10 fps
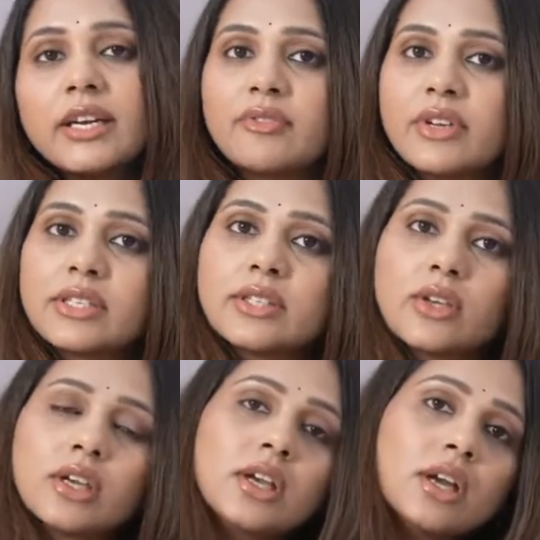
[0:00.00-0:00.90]
it affects
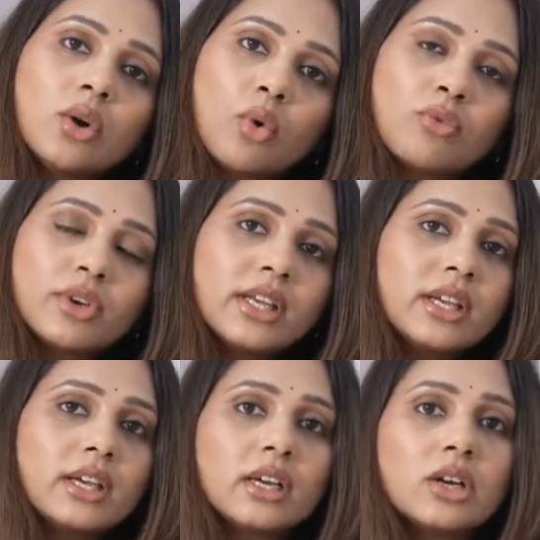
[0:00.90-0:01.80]
the ovary,
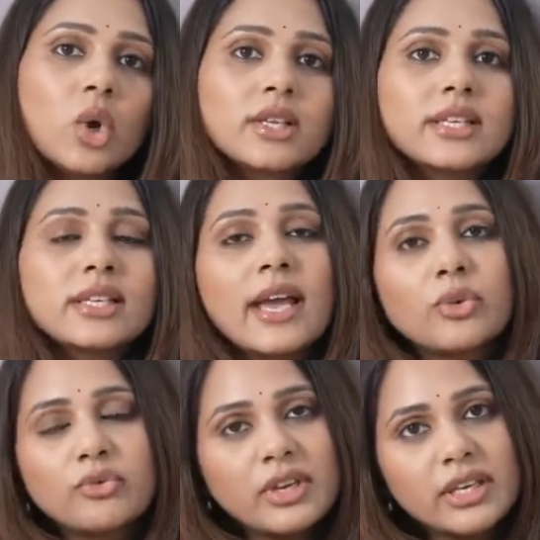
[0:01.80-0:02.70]
causing
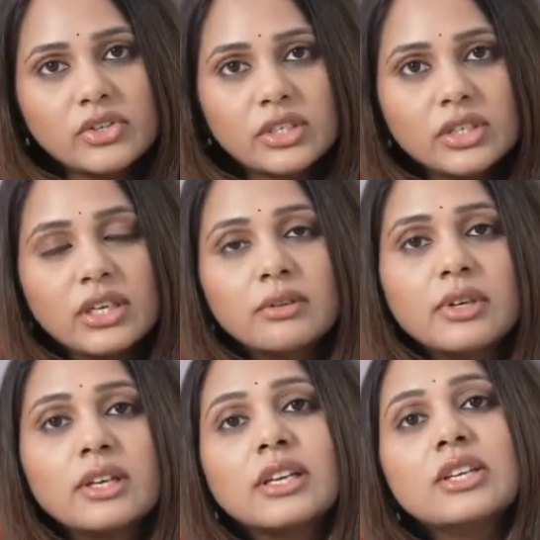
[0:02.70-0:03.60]
anovulation.
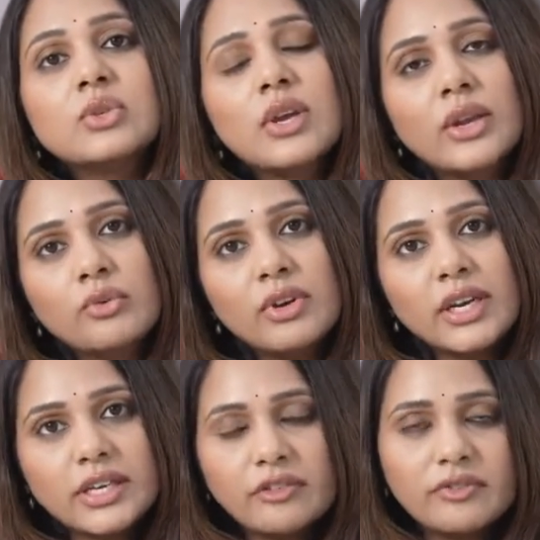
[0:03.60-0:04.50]
It leads to
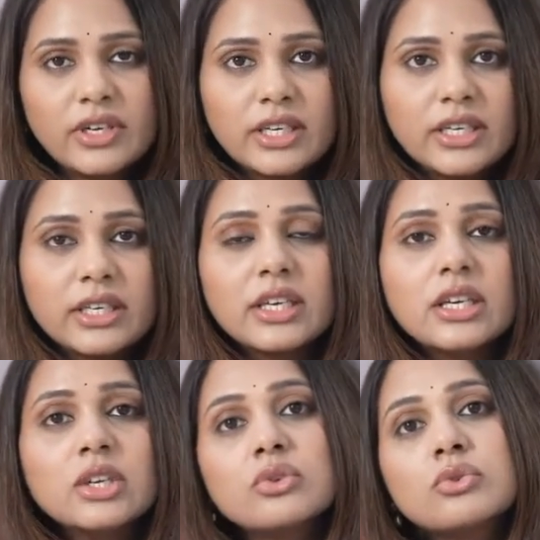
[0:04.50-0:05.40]
anovulatory infertility.
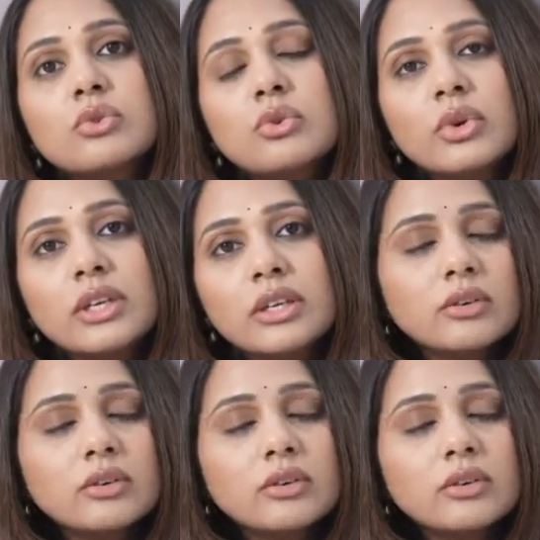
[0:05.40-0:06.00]
So